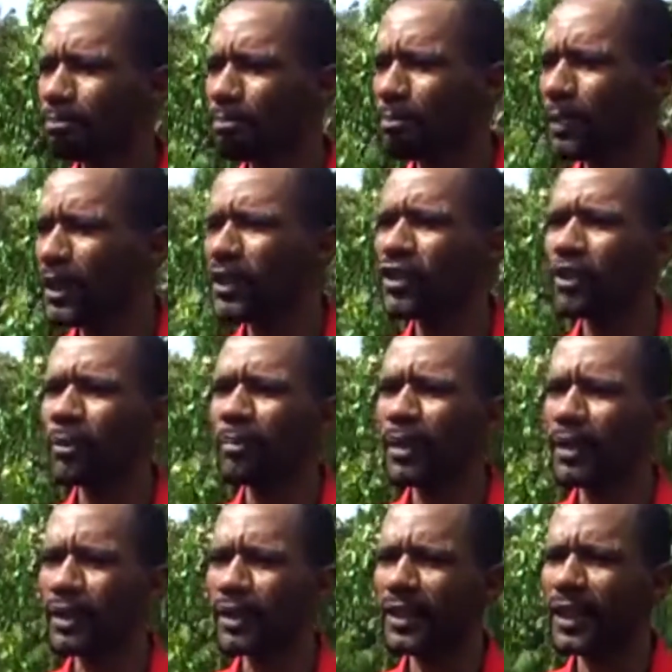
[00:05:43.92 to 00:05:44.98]
miniature
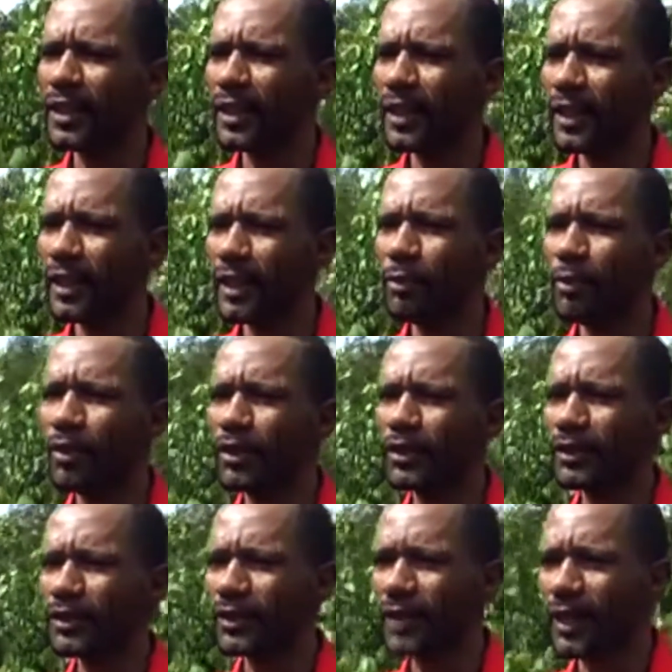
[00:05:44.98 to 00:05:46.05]
building like it
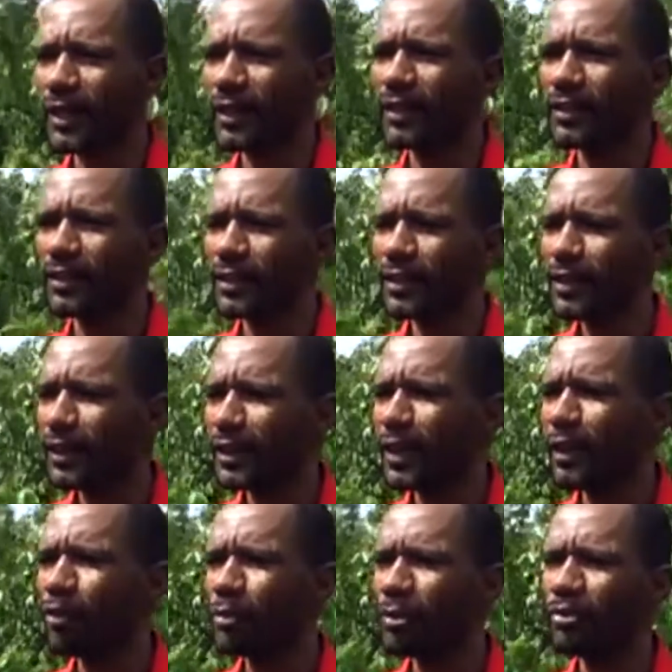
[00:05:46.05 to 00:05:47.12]
was then, that
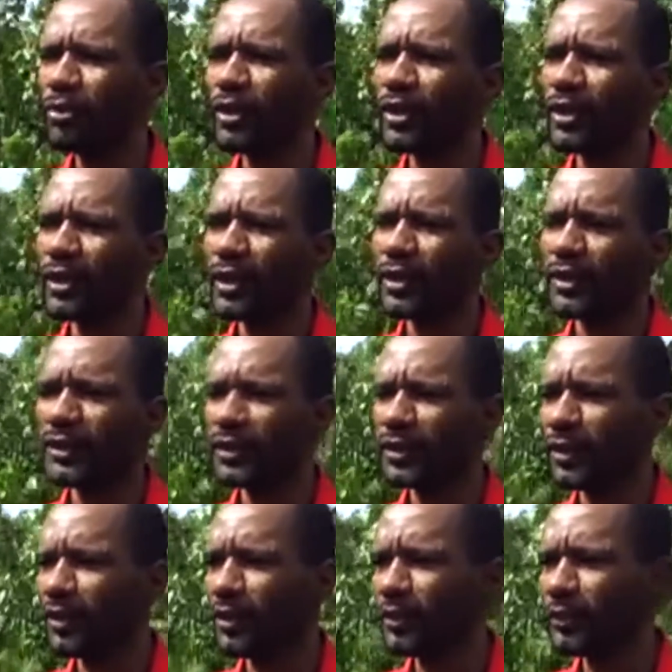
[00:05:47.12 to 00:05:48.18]
would be really nice,
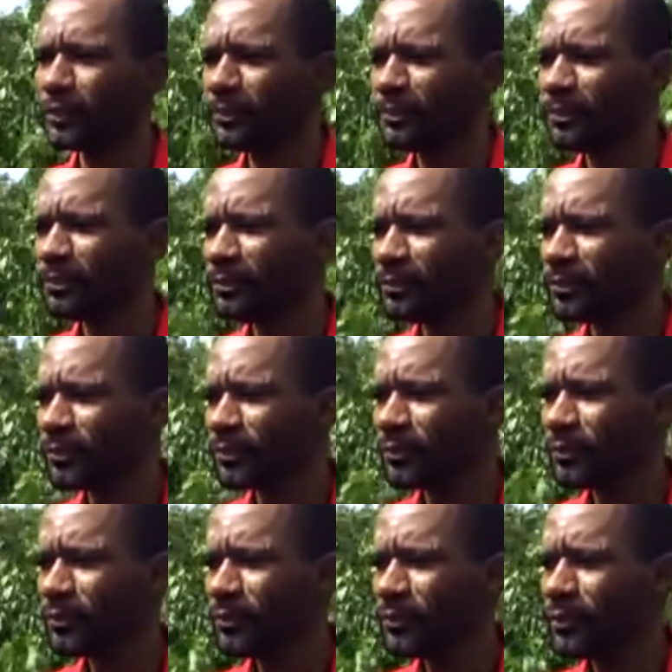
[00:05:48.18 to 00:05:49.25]
you know.
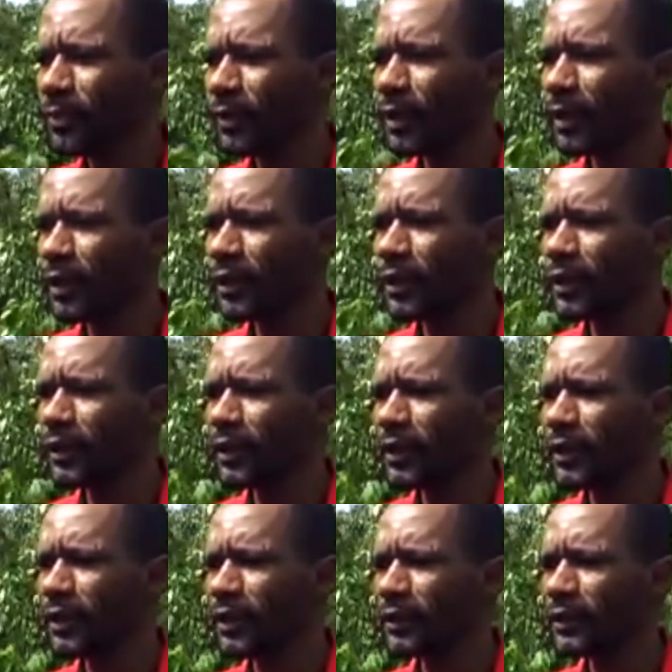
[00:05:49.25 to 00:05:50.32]

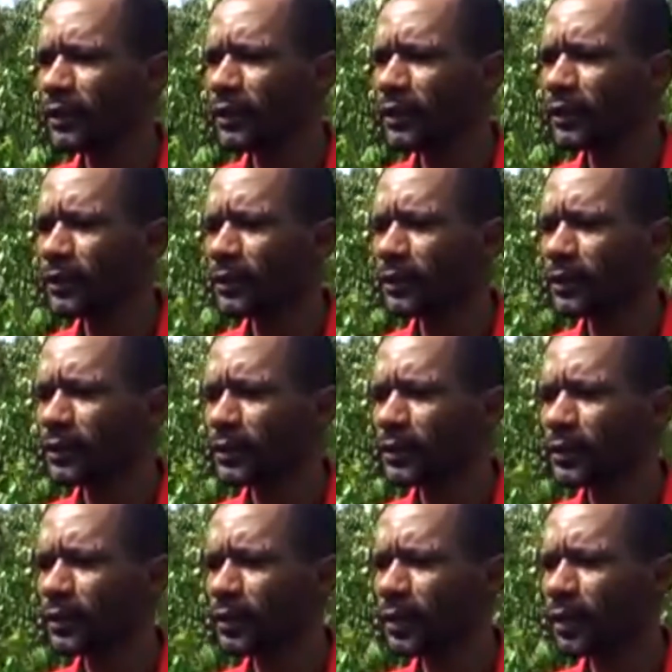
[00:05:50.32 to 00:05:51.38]
It's
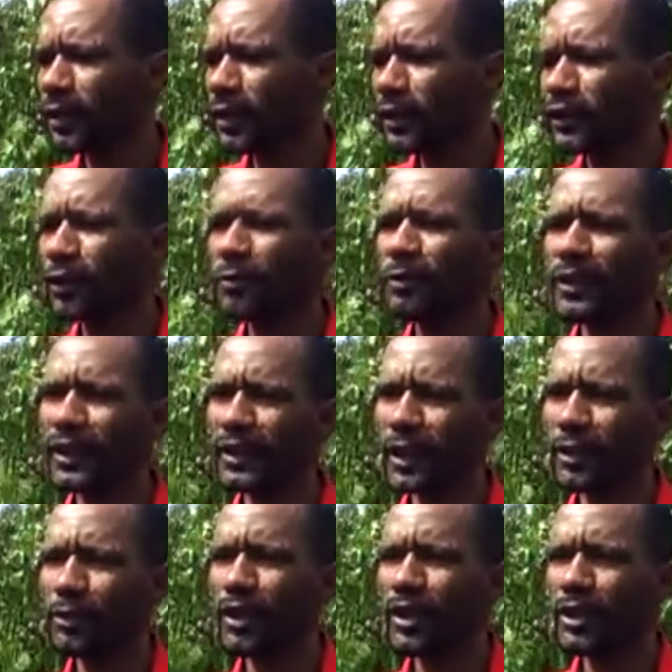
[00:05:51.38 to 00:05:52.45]
something that I
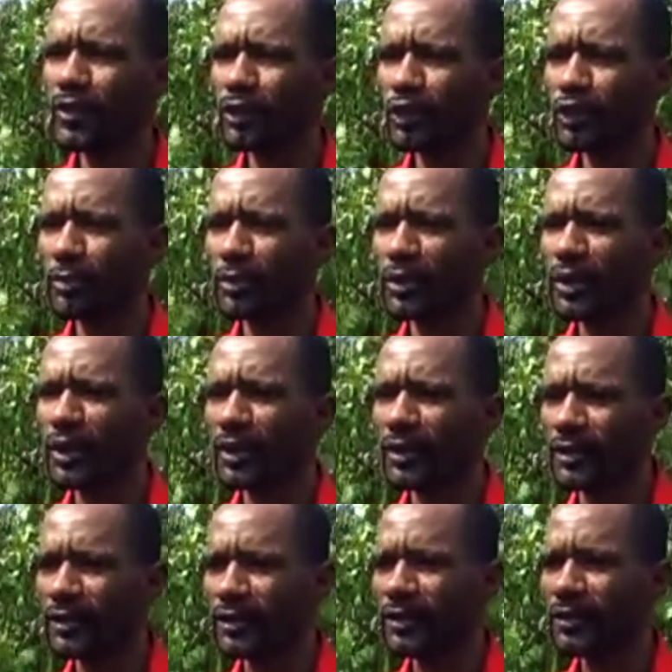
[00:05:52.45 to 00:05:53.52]
would like to show my daughter.